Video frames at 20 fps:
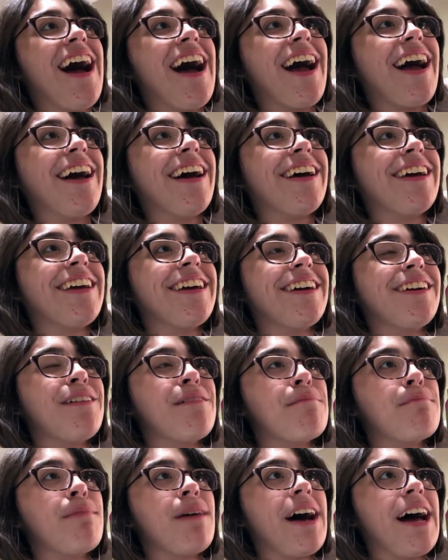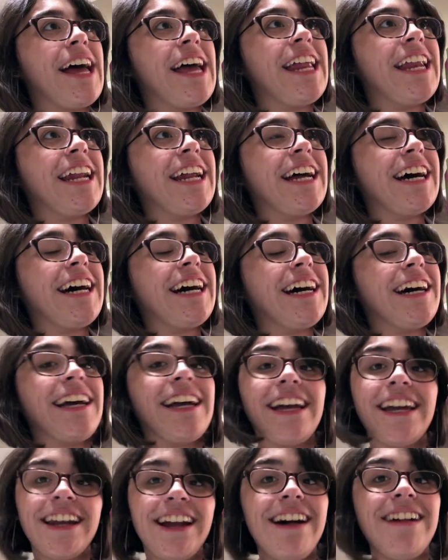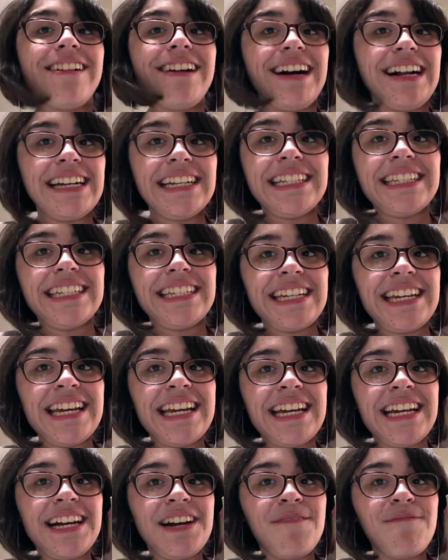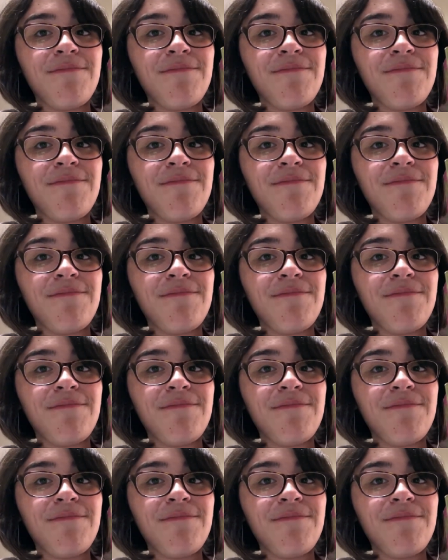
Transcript: but in all honesty,